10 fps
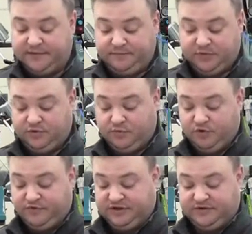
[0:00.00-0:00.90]
you
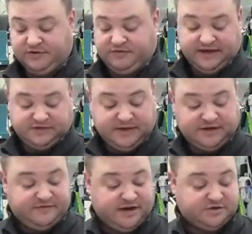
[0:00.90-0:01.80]
move into advanced
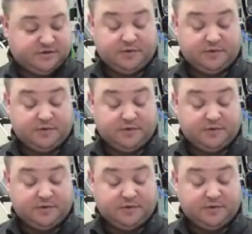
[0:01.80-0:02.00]
manufacturing,